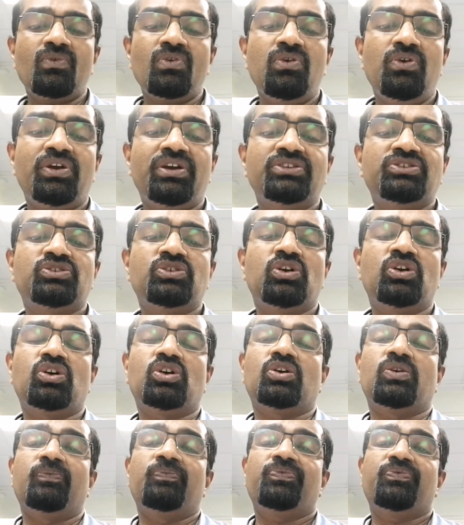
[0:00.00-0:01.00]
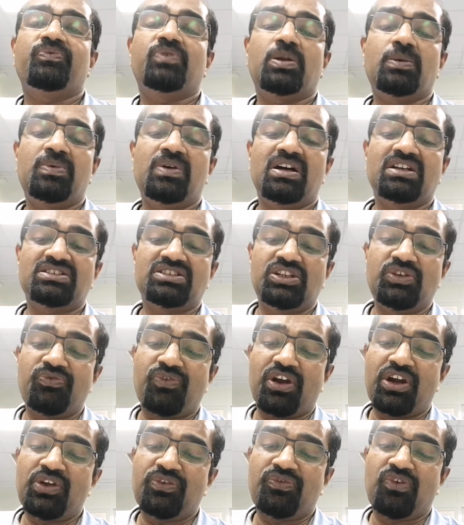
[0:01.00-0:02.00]
Okay, so verb has
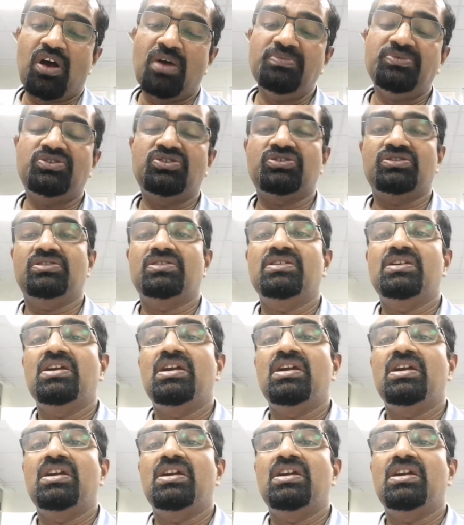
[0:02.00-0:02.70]
different forms.